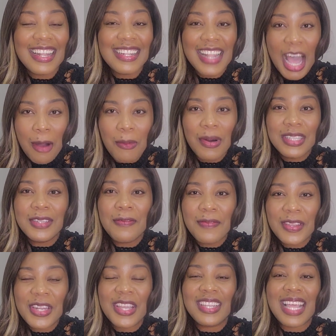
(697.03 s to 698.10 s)
that was a
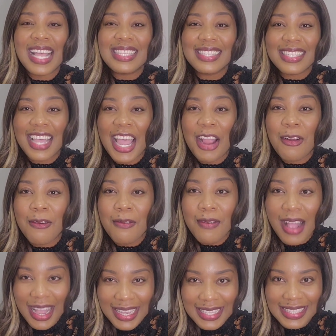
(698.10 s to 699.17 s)
video that
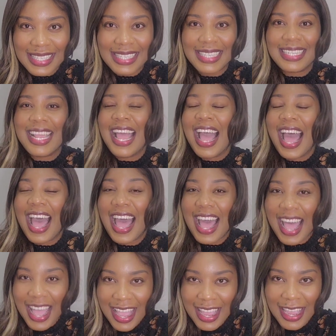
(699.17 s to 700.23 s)
skyrocketed
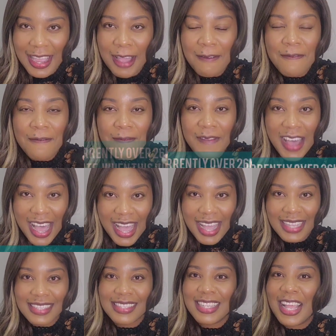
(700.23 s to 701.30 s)
high,
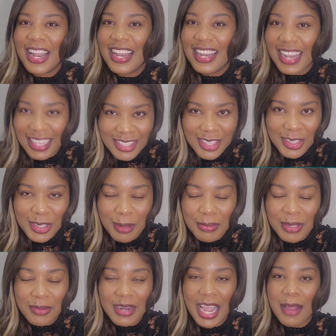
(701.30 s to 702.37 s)
fast, lots of
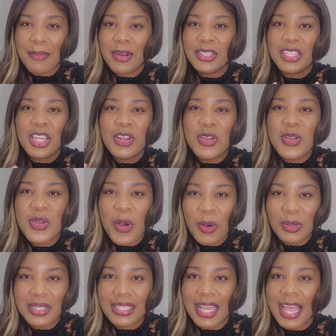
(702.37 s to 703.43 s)
subscribers in
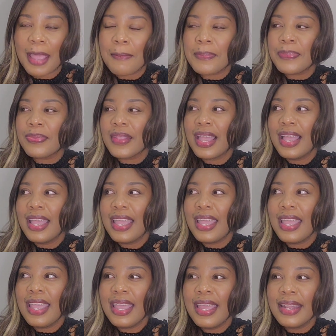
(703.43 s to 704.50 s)
no time.
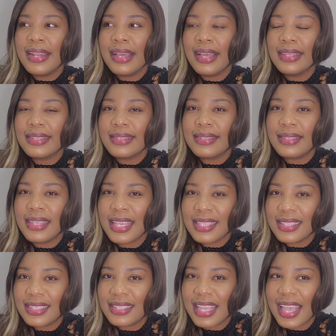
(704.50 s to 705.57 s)
In
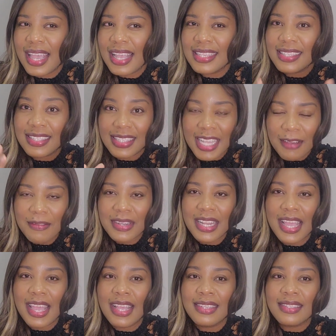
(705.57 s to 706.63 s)
6 days, 7
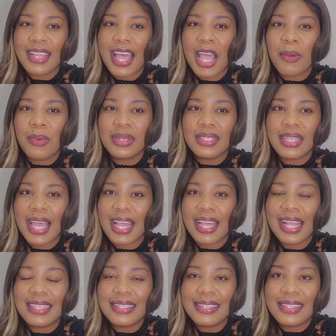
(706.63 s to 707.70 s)
days, I was like
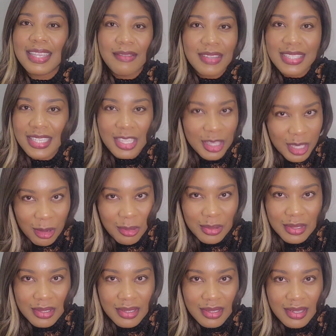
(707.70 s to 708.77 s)
at
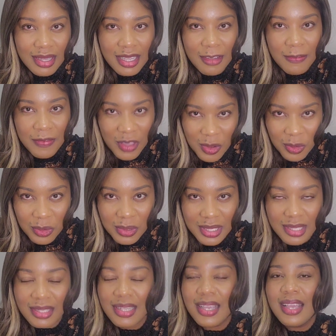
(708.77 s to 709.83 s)
17,000
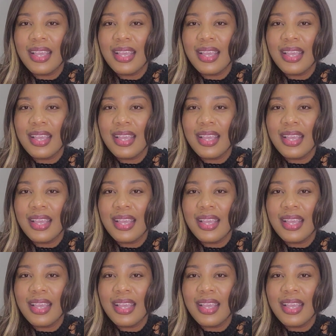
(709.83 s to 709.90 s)
views.